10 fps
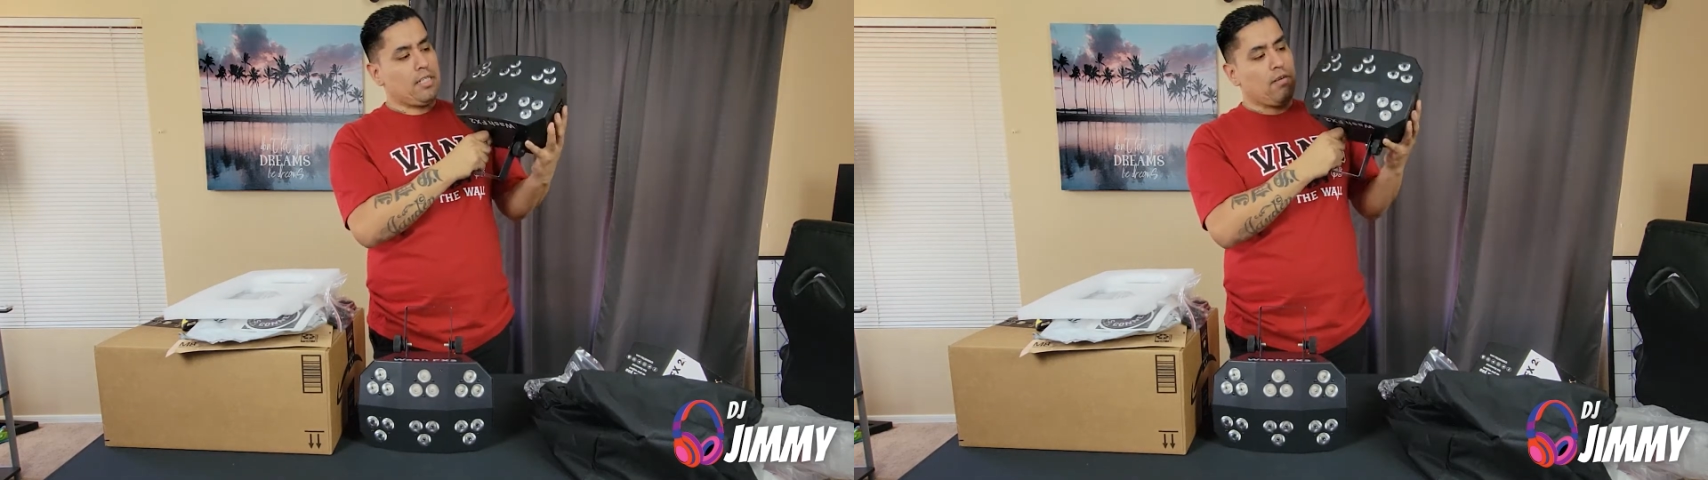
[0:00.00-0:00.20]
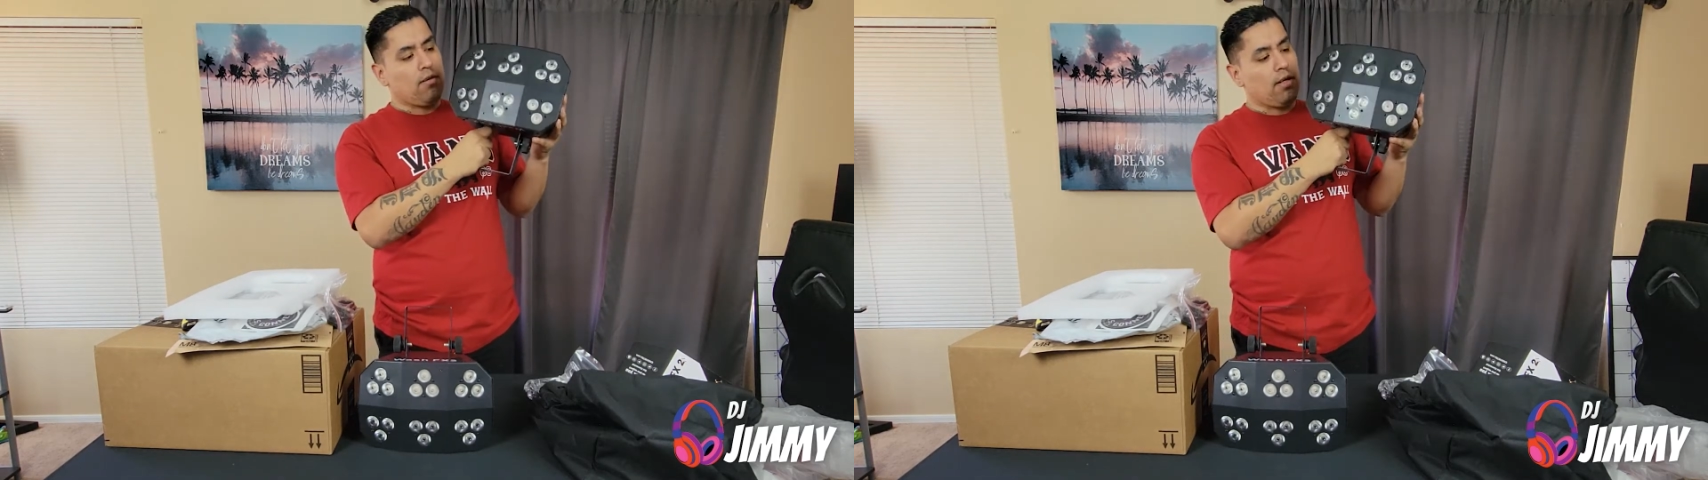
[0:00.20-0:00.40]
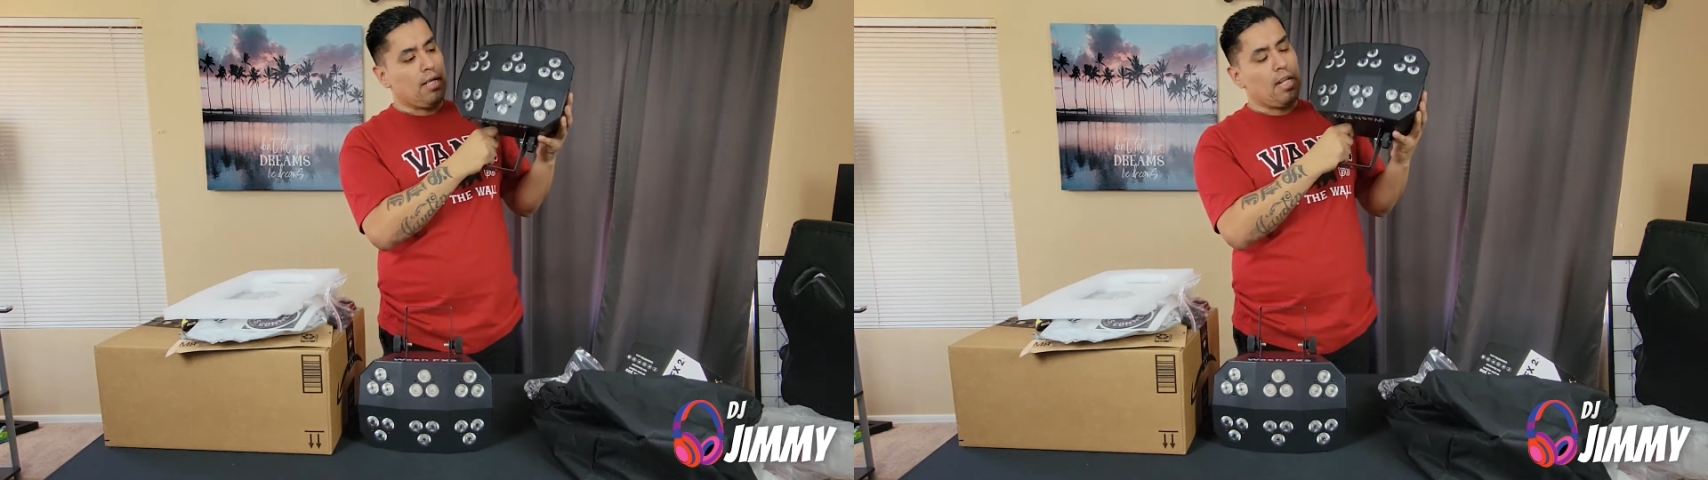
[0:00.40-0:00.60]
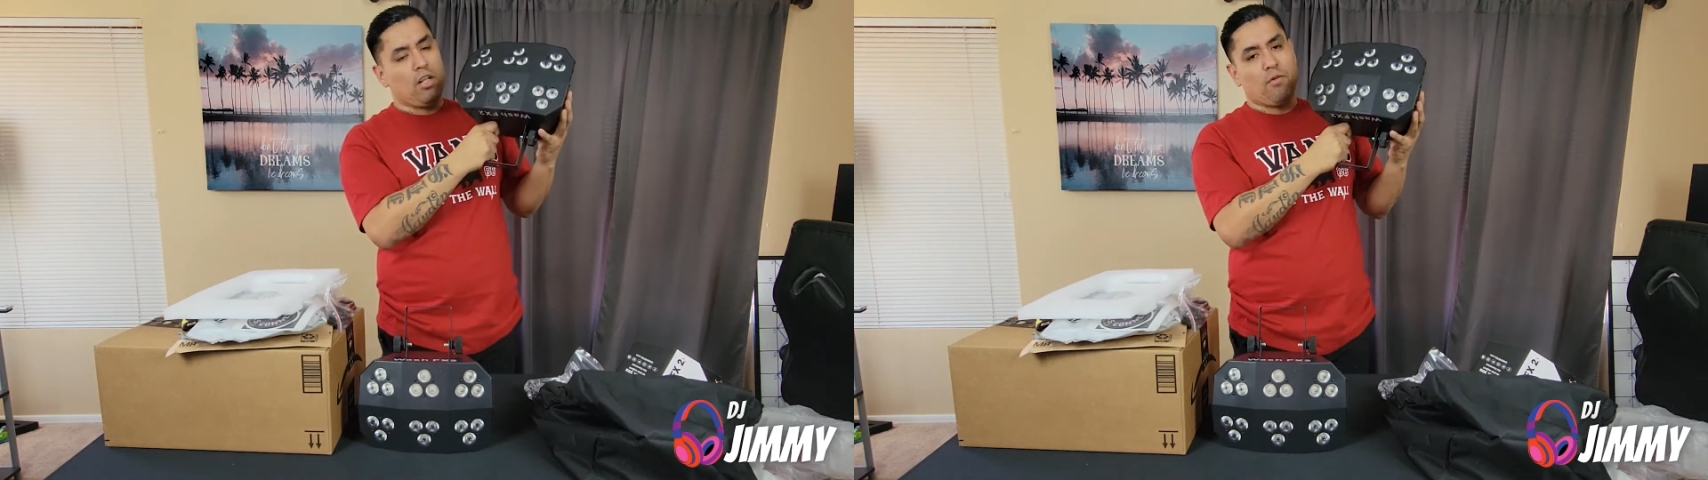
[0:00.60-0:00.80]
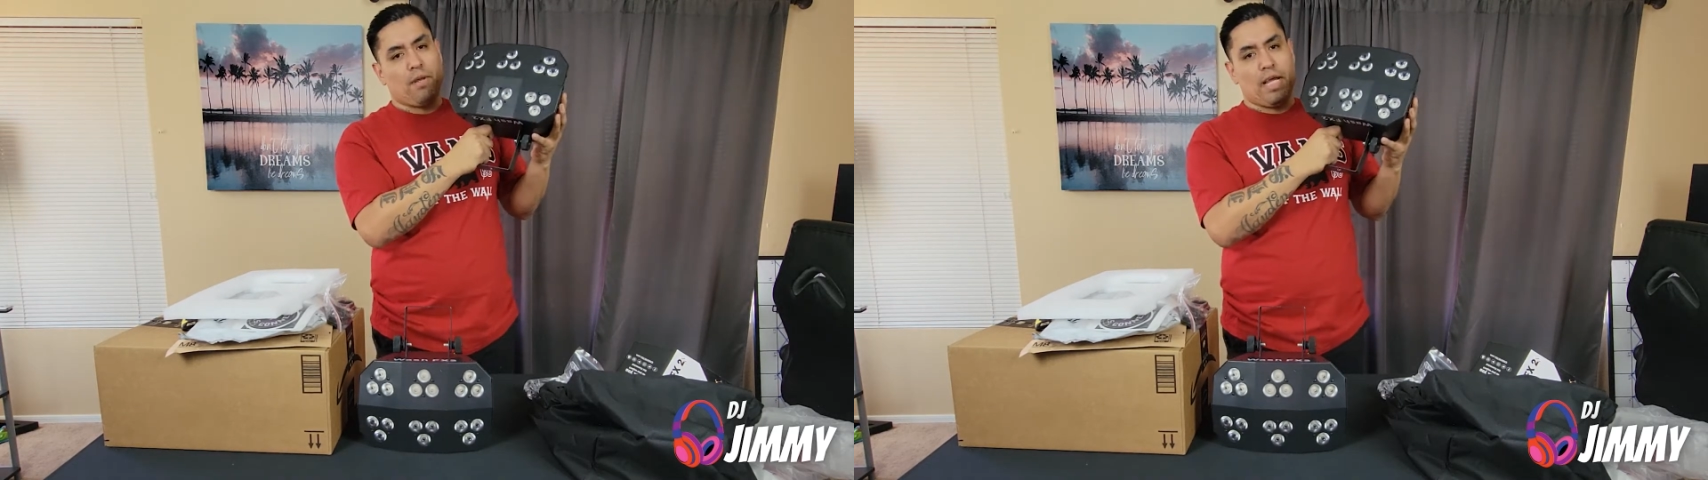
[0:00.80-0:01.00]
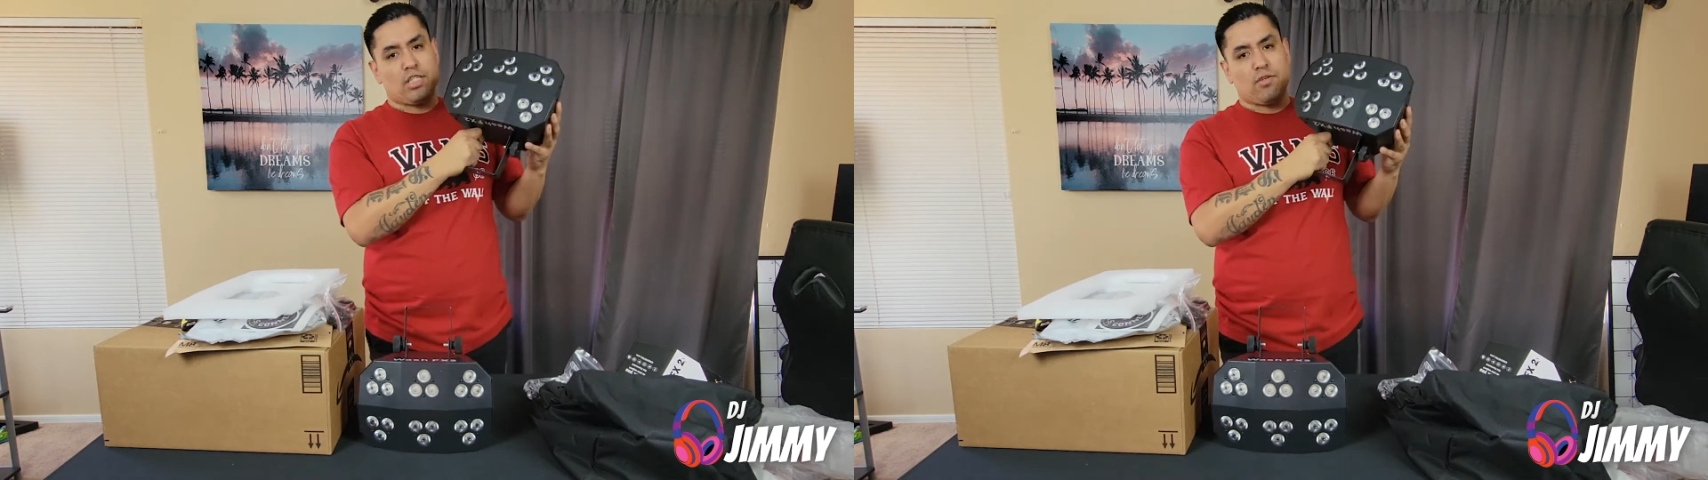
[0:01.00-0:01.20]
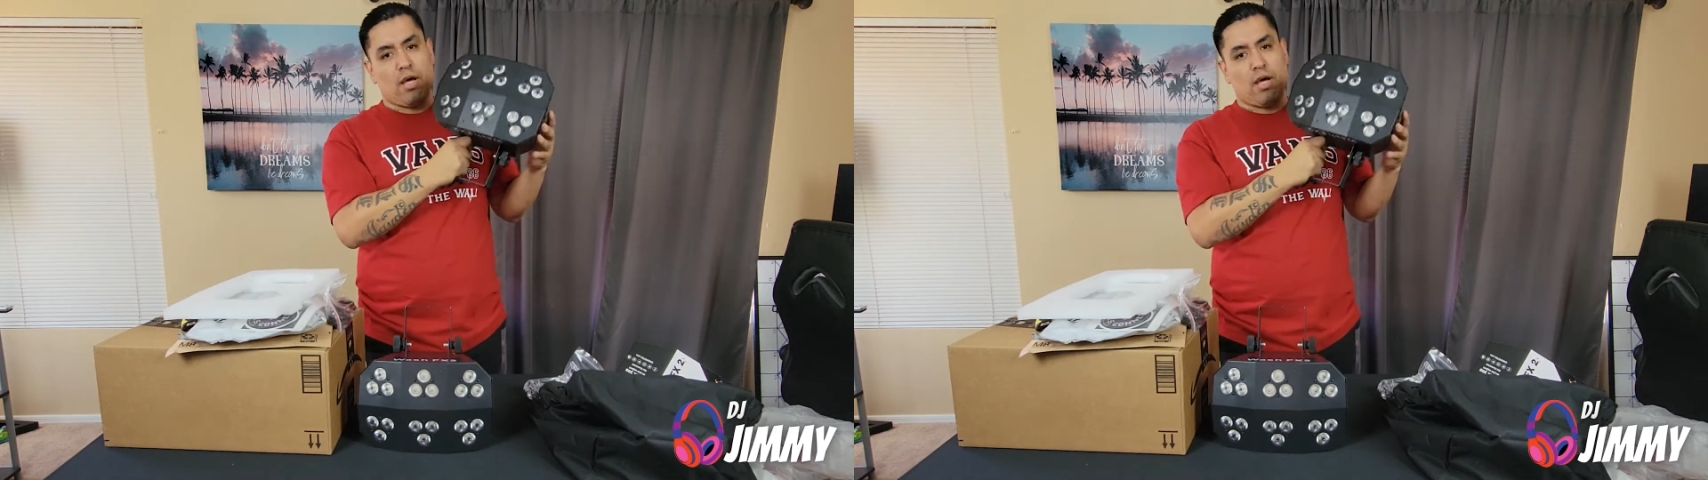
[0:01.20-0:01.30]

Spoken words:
you know, get a little bit extra.